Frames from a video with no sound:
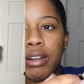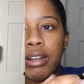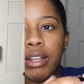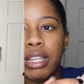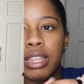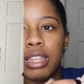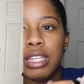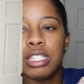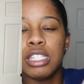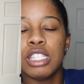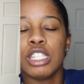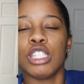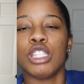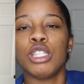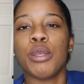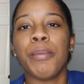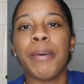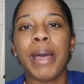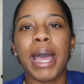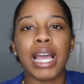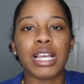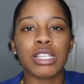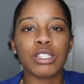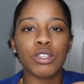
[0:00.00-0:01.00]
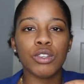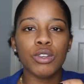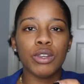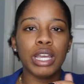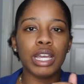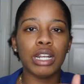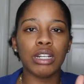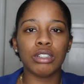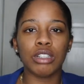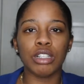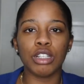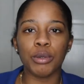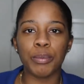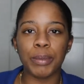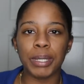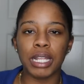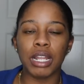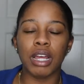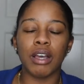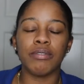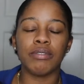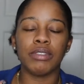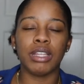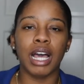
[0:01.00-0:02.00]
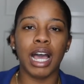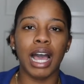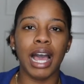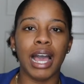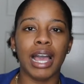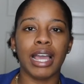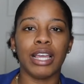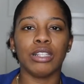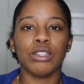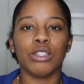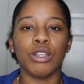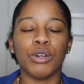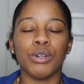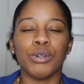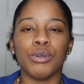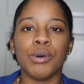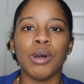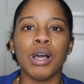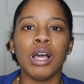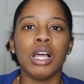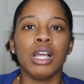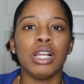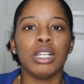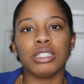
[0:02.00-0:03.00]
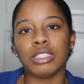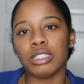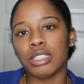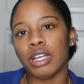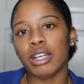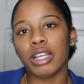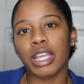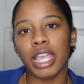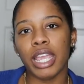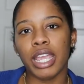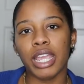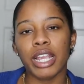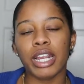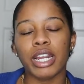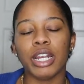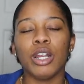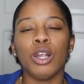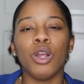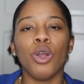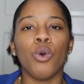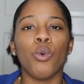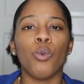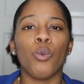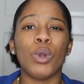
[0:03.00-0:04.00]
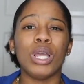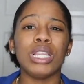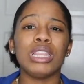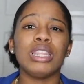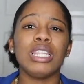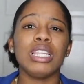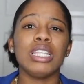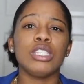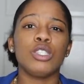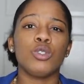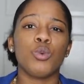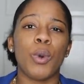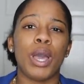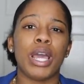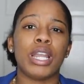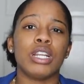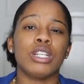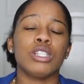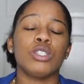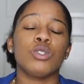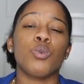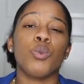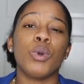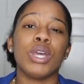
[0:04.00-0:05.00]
and this is the back. So you get a little bit of the high-low look here with these sweaters,